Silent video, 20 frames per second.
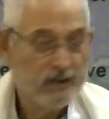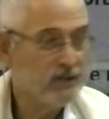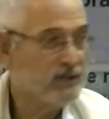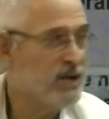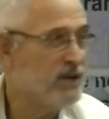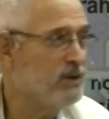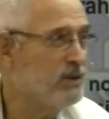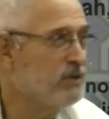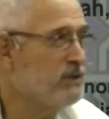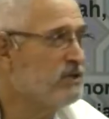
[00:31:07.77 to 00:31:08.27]

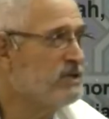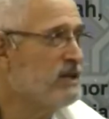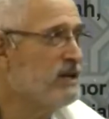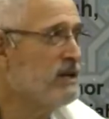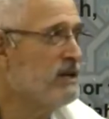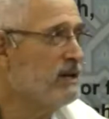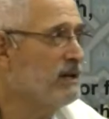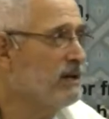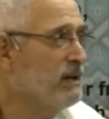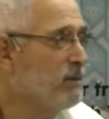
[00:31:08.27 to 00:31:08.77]
So you
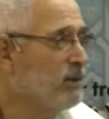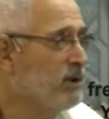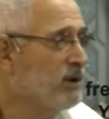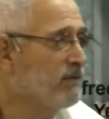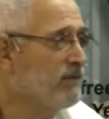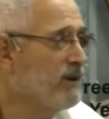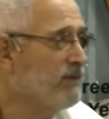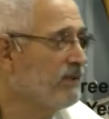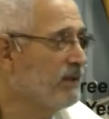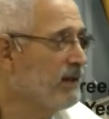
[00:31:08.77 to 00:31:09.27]
see, in the book
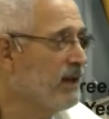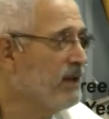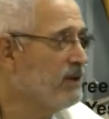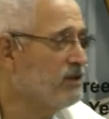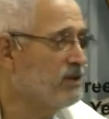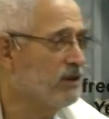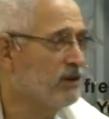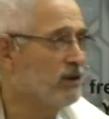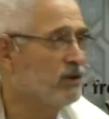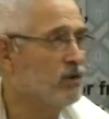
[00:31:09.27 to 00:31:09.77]
of
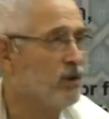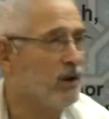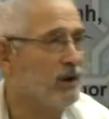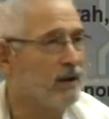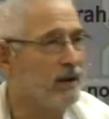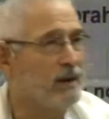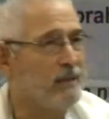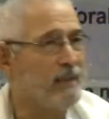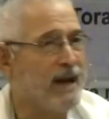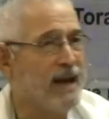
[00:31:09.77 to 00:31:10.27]
Revelation, they're
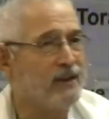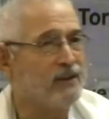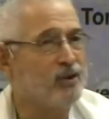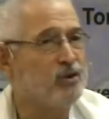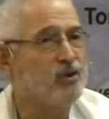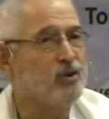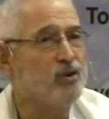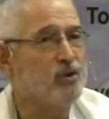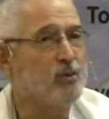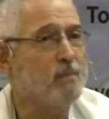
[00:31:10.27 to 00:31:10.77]
talking
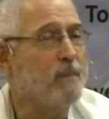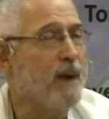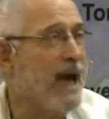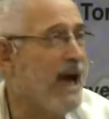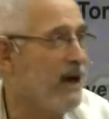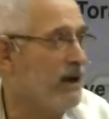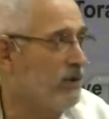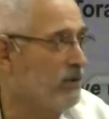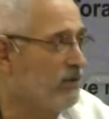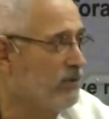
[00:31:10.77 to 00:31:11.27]
about two
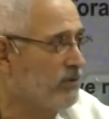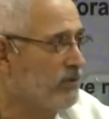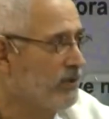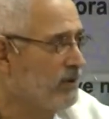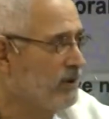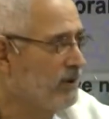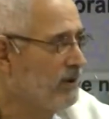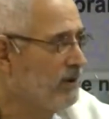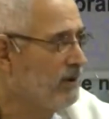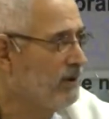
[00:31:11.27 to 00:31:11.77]
battles.
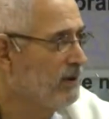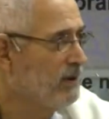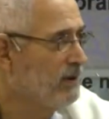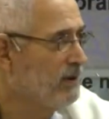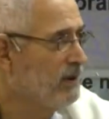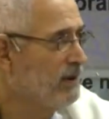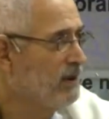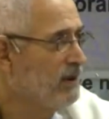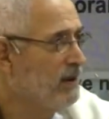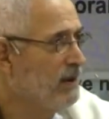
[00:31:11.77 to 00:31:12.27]

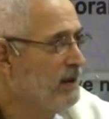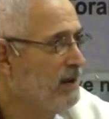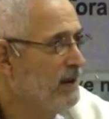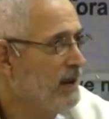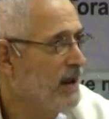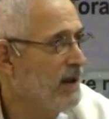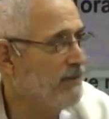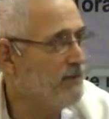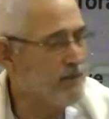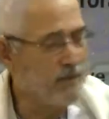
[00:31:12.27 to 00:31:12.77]

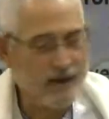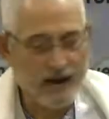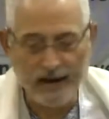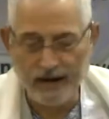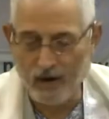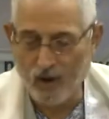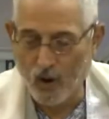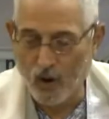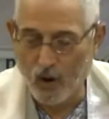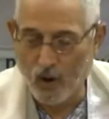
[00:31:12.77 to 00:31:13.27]

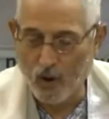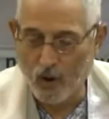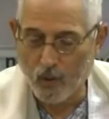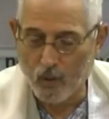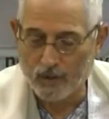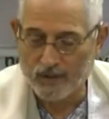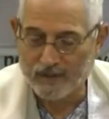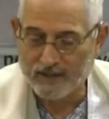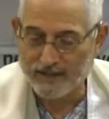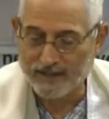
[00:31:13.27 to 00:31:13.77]
Everybody
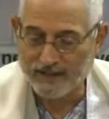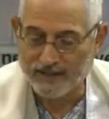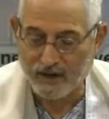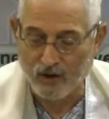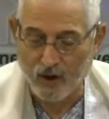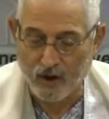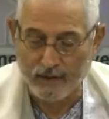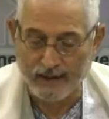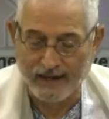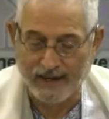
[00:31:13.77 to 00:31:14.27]
always thinks that
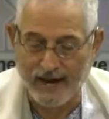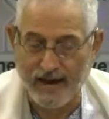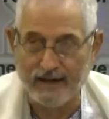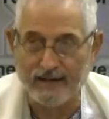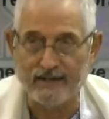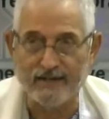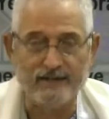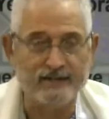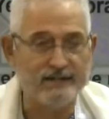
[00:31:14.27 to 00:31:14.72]
Armageddon